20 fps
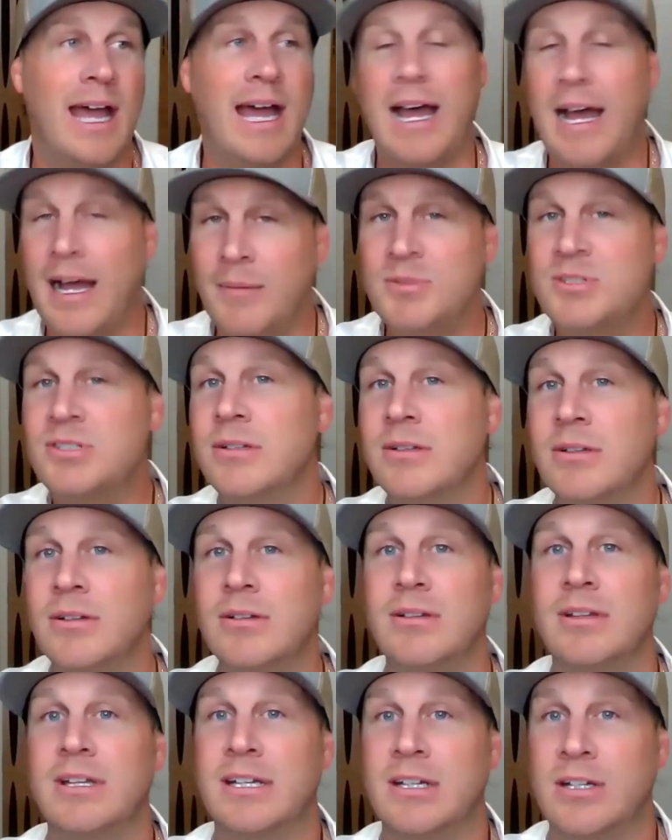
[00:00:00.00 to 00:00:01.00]

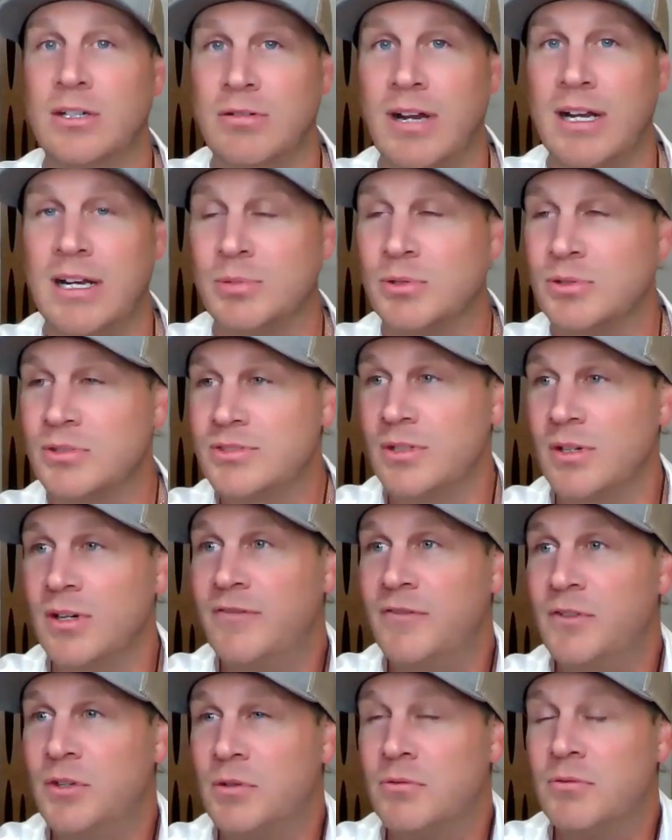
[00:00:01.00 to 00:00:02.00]
Absolutely incredible. So
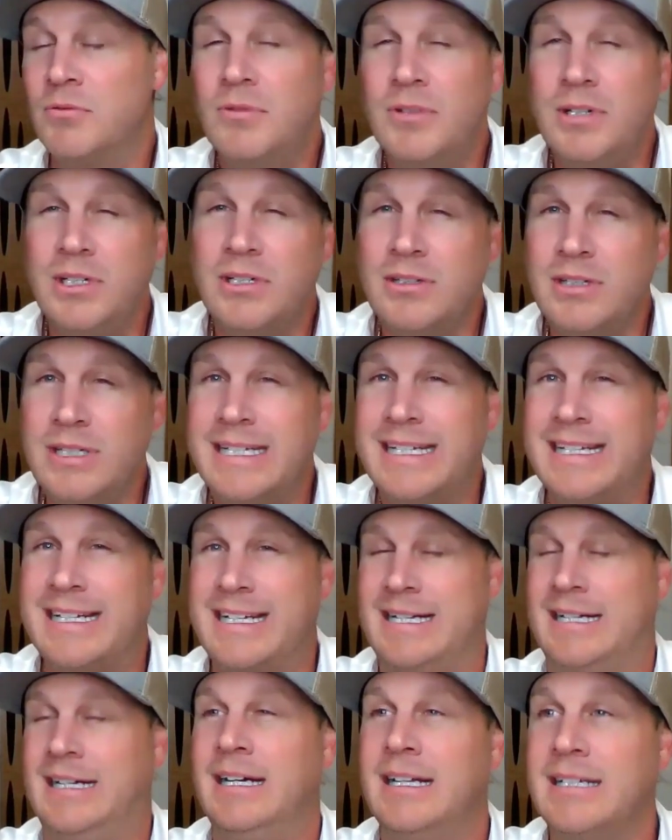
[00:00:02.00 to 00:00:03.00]
if you're really
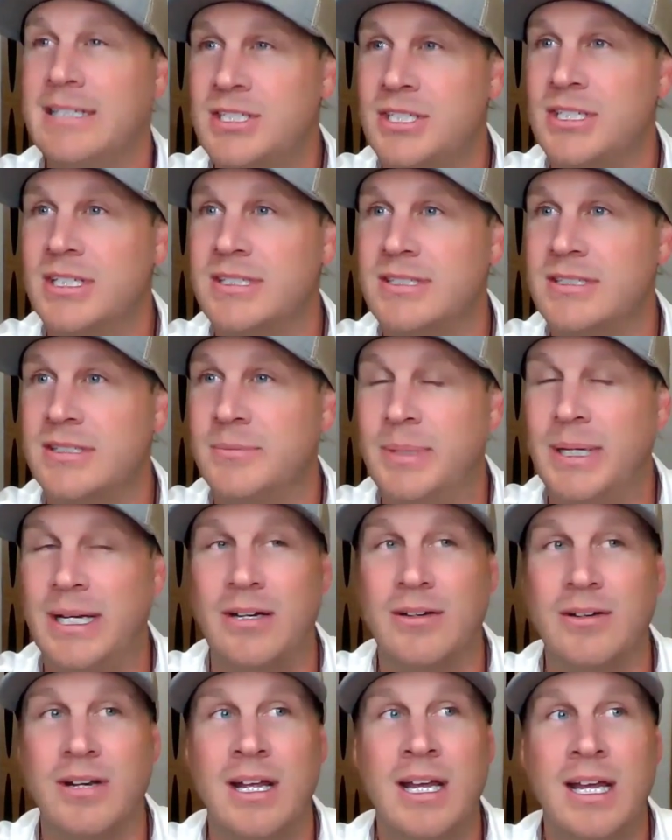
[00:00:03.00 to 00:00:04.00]
conscious
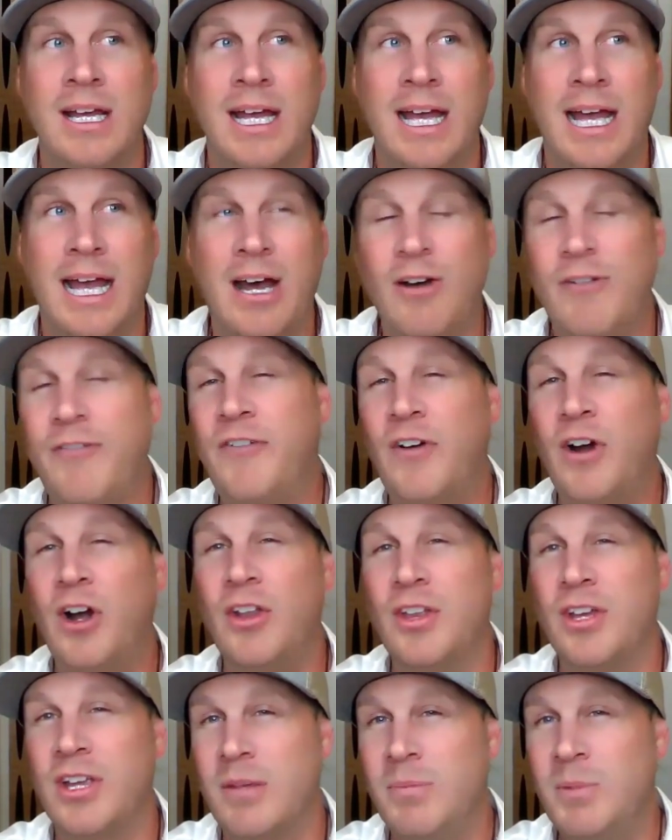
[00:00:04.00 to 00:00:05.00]
about how
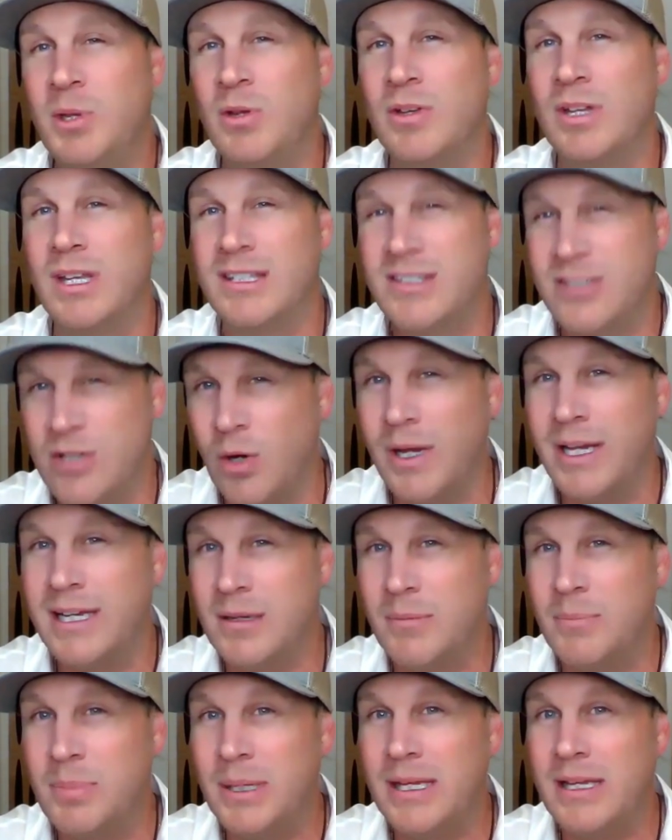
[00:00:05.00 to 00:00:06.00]
far the commute is
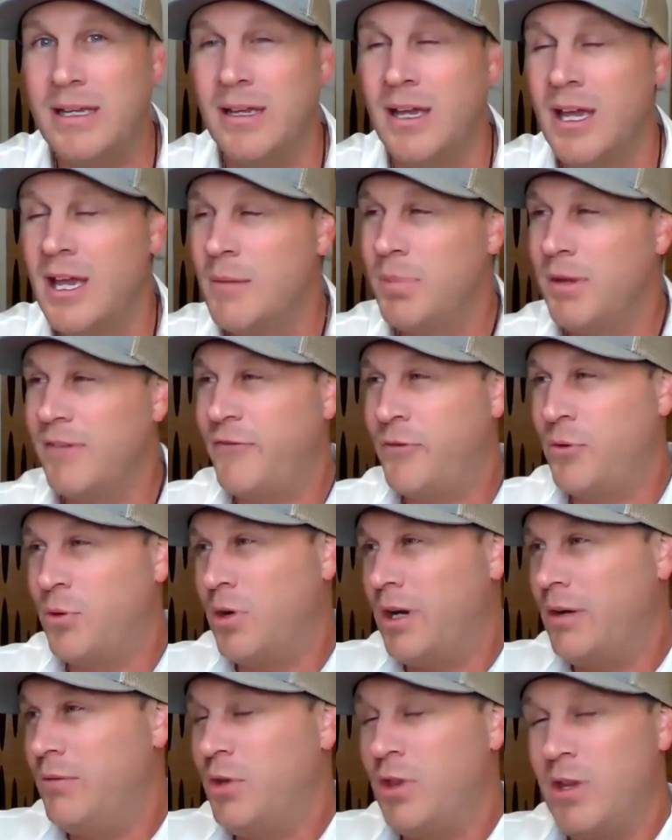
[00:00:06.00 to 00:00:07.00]
going to be
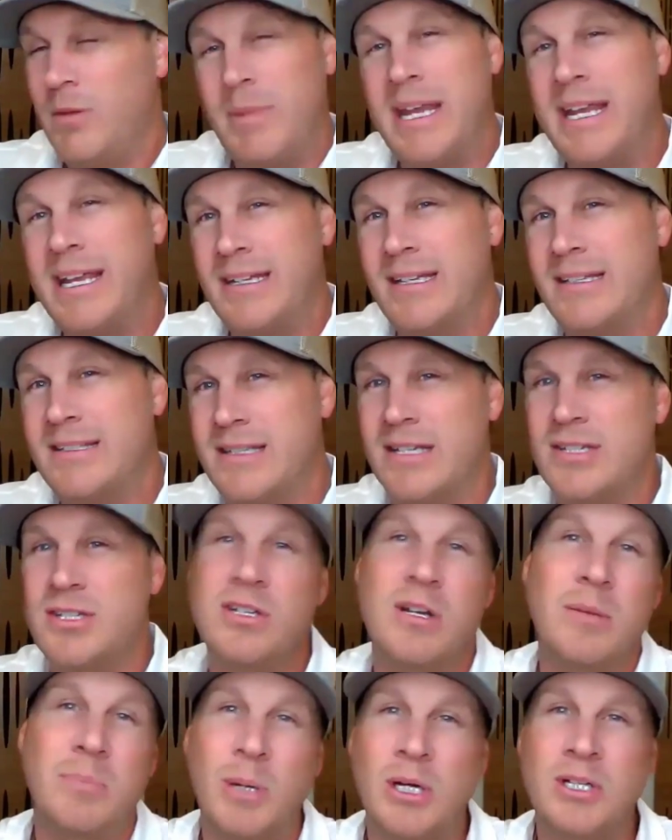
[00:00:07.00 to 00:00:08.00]
before I really make a
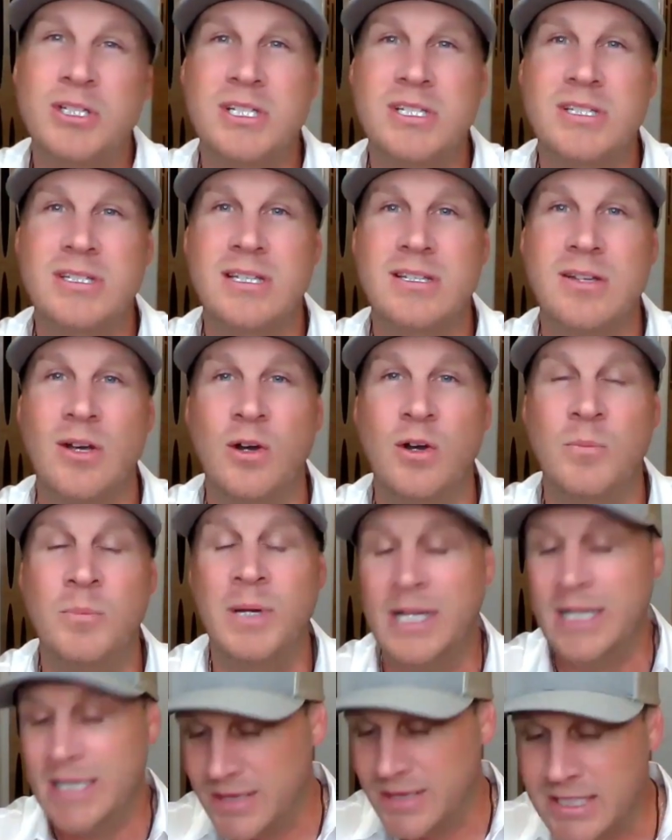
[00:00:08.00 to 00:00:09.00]
decision to purchase this
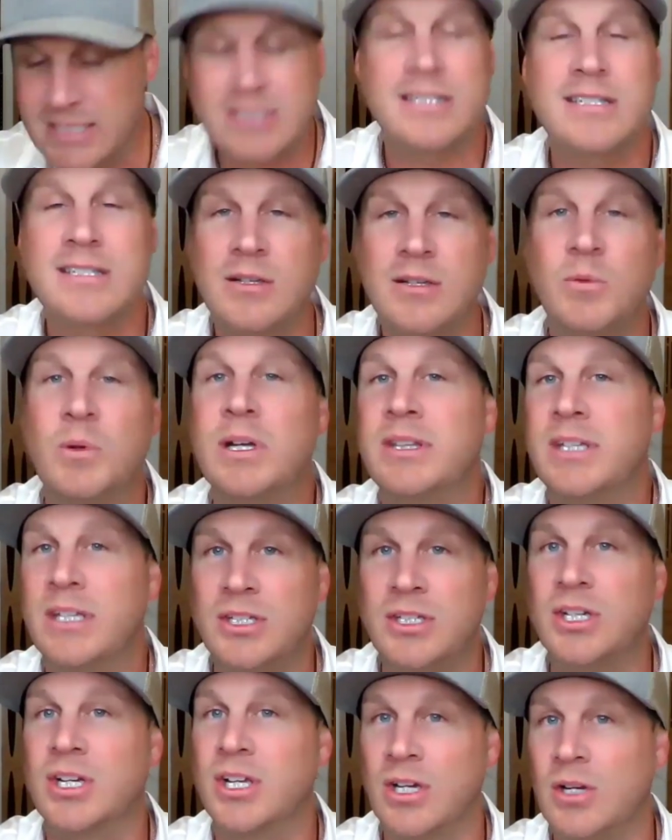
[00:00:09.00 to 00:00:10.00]
home, this is the one
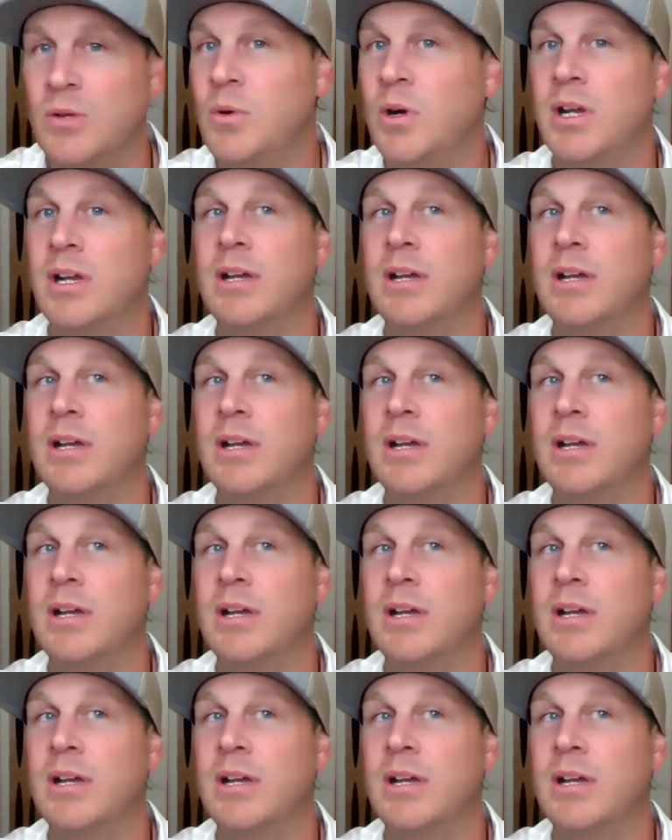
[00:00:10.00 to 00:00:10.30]
that you're going to